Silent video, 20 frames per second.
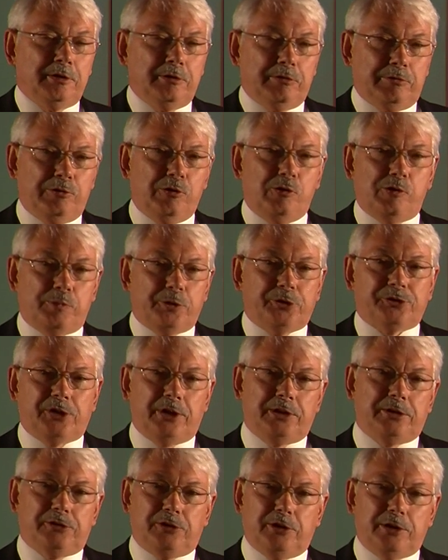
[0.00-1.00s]

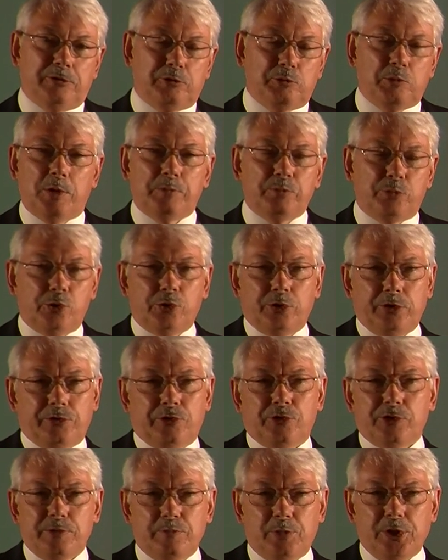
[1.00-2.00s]
4% times
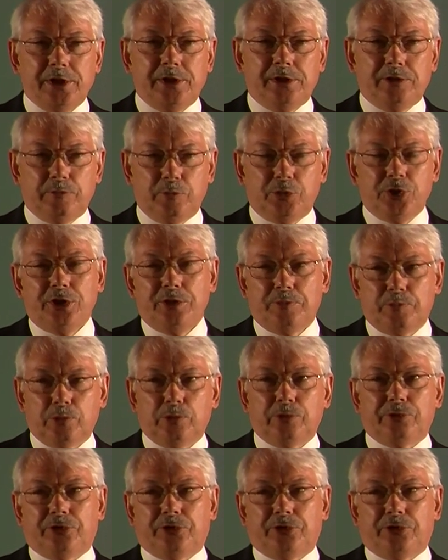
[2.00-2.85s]
1.3 billion people